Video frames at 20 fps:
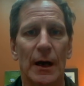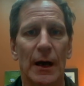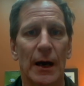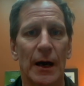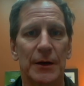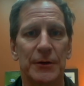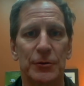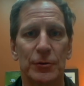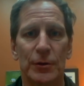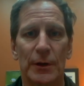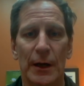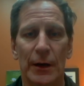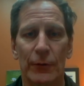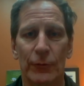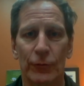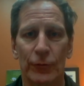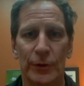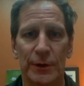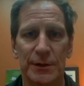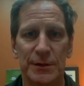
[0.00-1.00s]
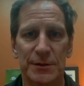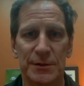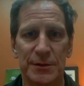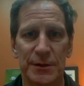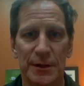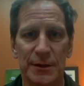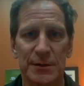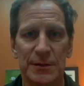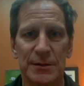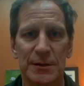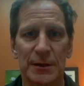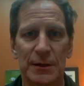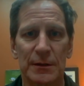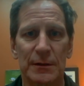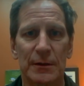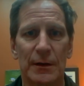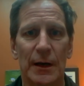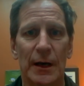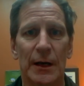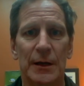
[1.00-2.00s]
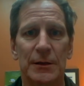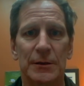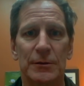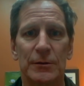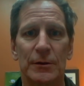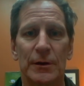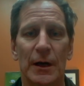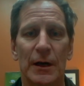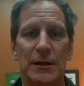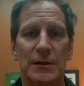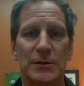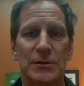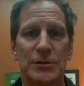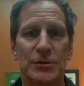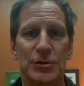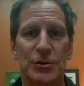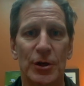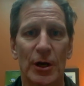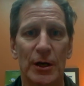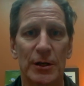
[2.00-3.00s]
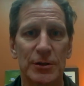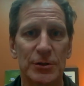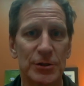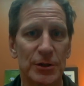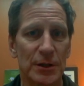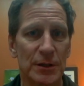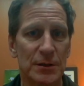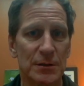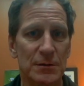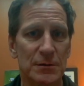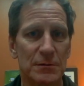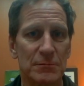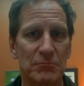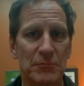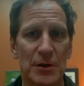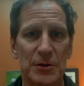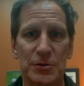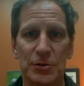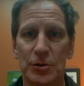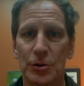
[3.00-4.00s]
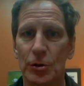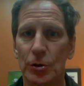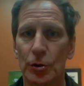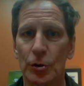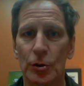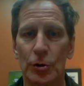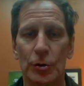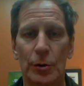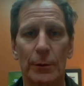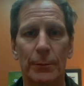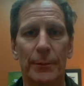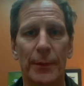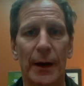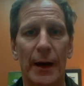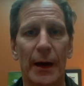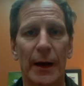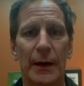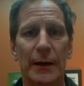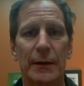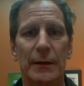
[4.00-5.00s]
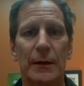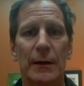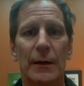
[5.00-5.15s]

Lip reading: I do not resist it. I do not judge it as good or bad.